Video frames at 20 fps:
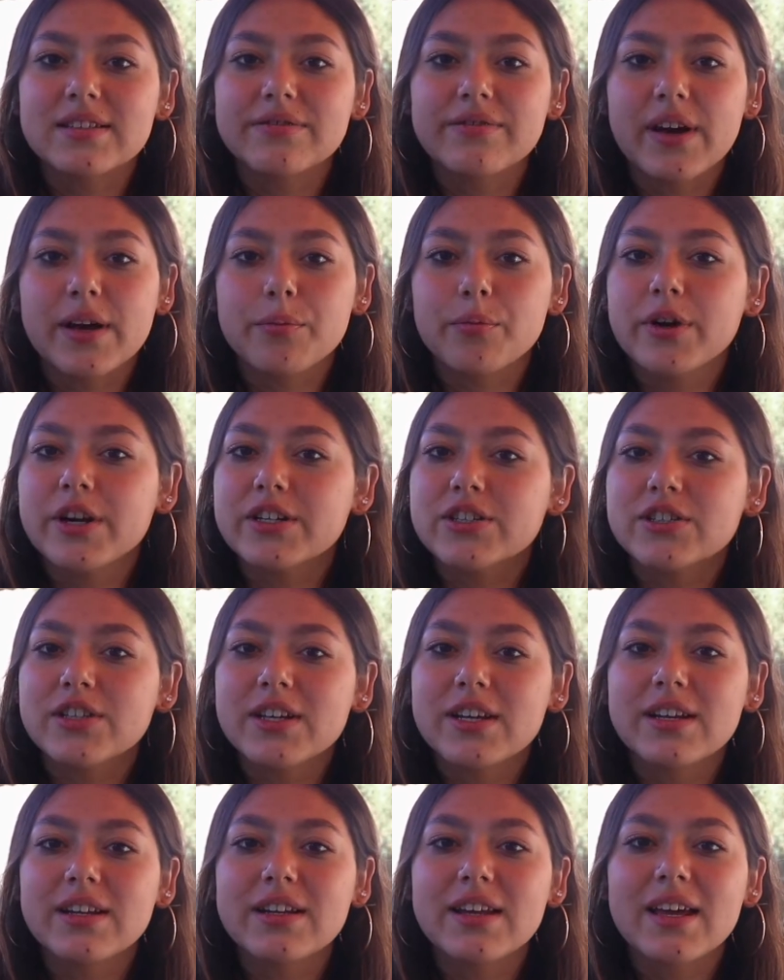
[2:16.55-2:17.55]

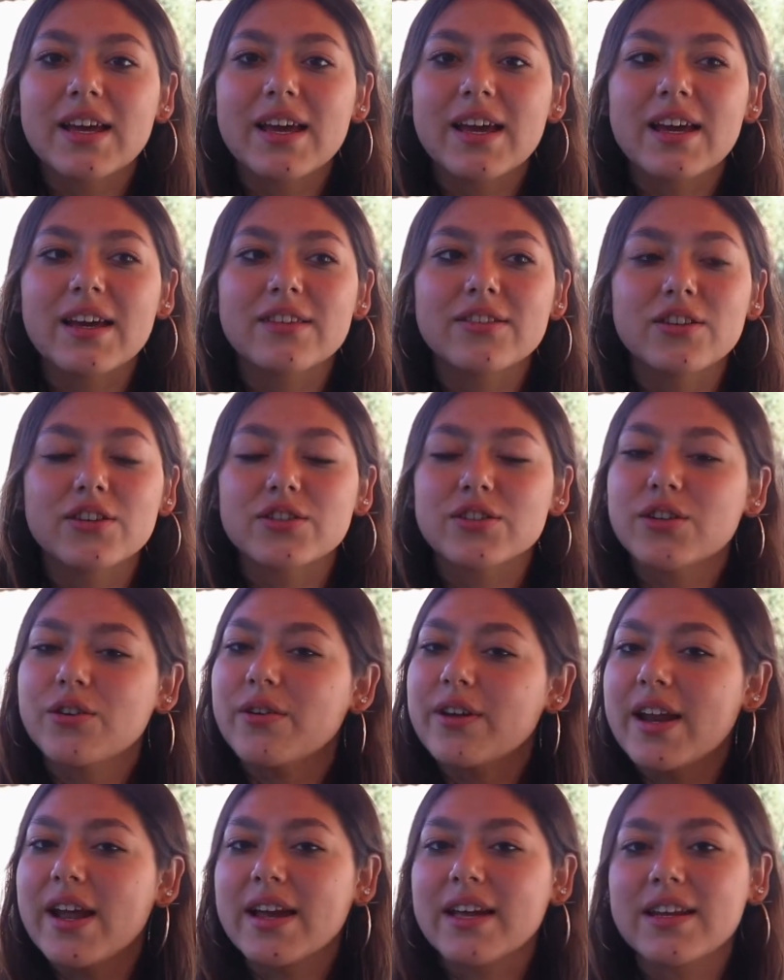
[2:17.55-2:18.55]
vibration and there's no
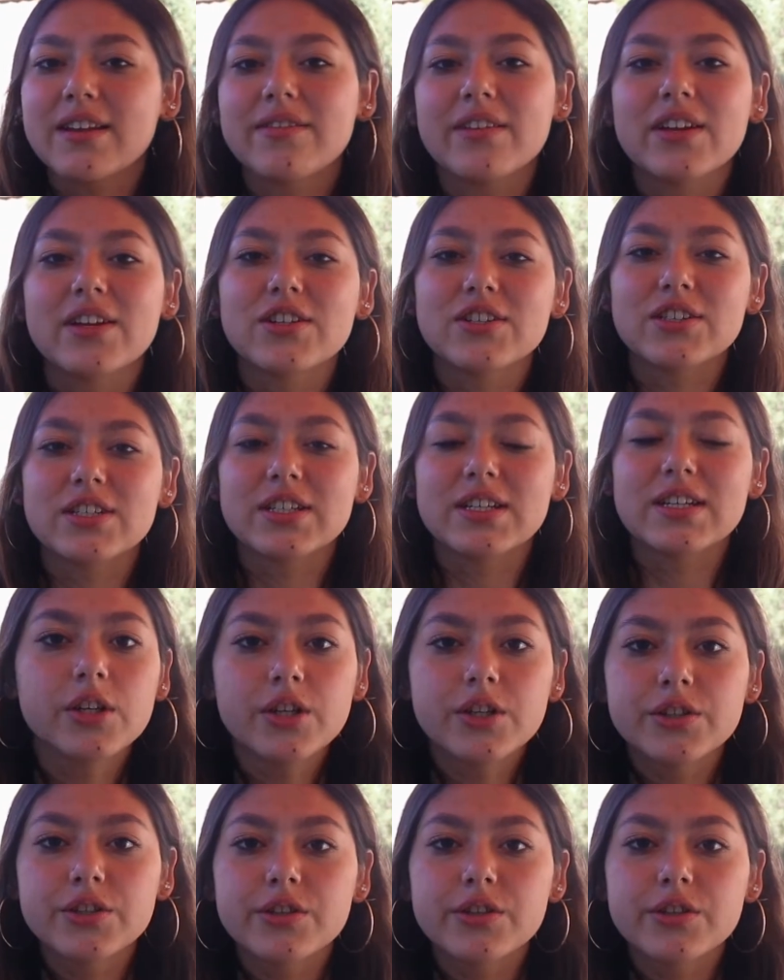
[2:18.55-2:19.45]
negative energy.